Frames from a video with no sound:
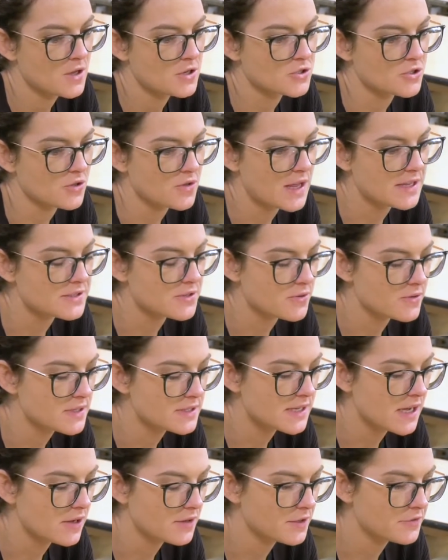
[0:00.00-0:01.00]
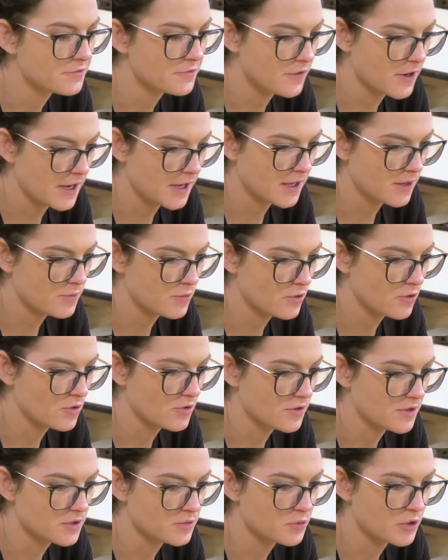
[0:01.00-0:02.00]
So that's always held in
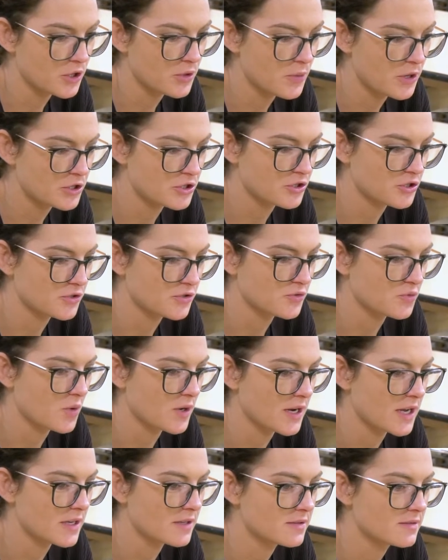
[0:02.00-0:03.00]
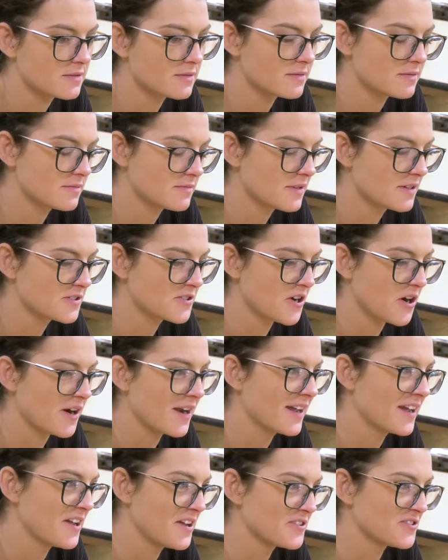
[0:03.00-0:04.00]
Frankenmuth, and pretty much just what I
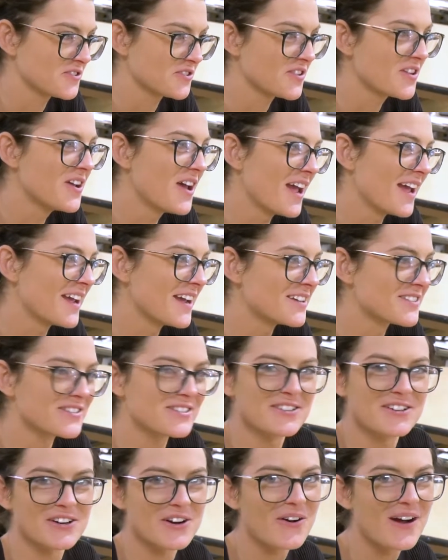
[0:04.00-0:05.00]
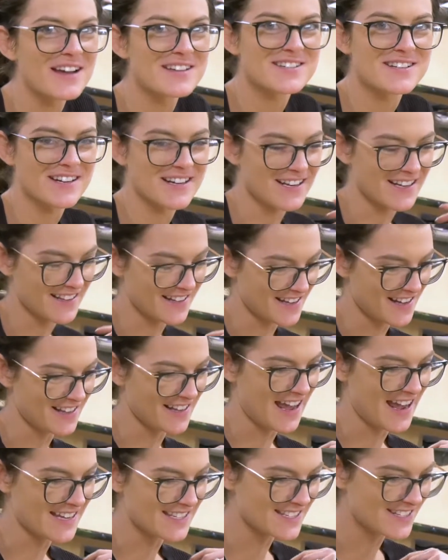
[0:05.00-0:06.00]
answered your question in the
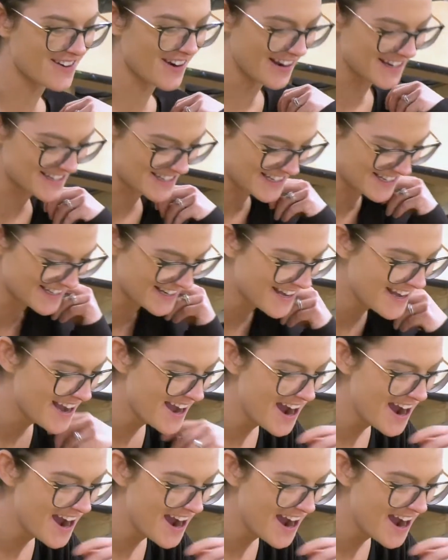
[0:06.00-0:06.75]
last question.